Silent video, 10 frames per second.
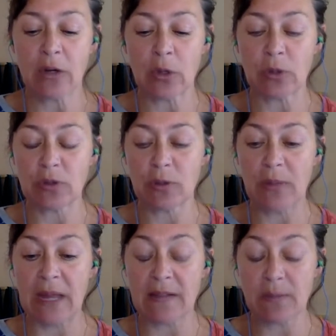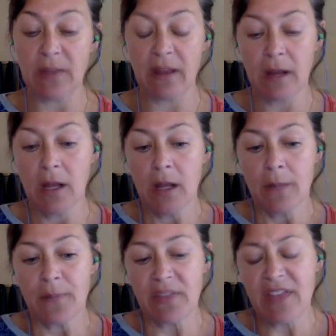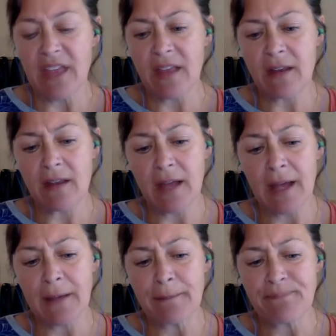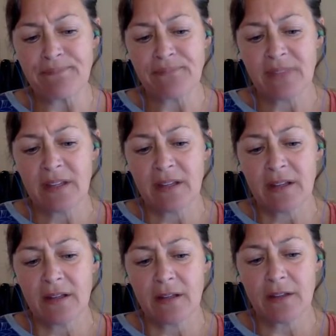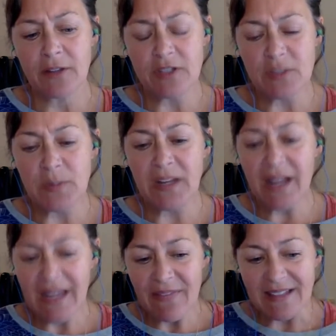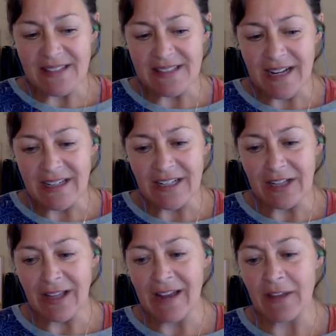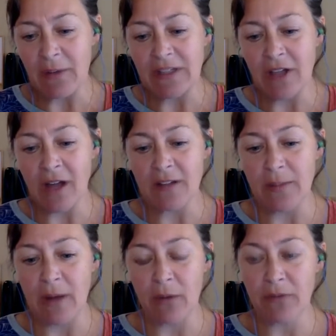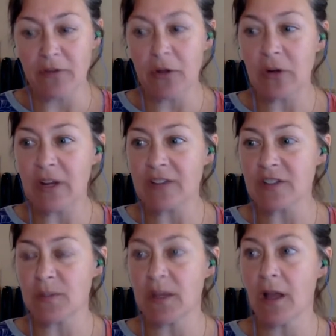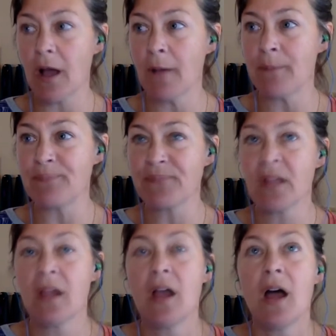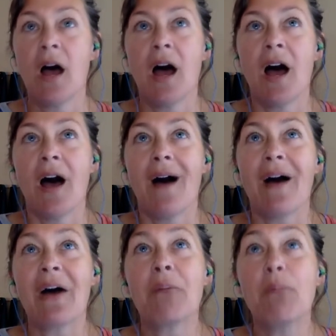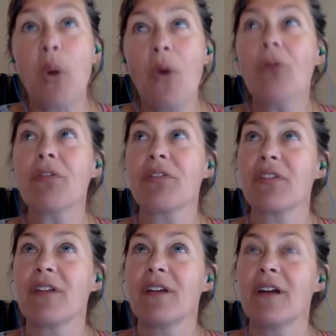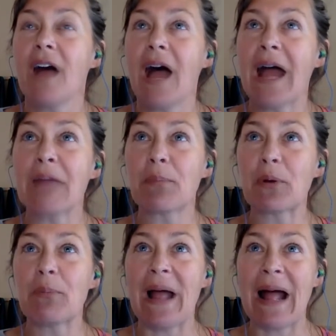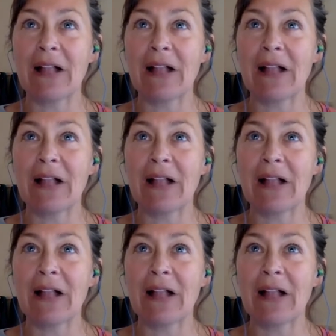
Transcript: agricultural based, but, but then, um, there's just been again that steady decline that we talked about where food has just become uh, both hyper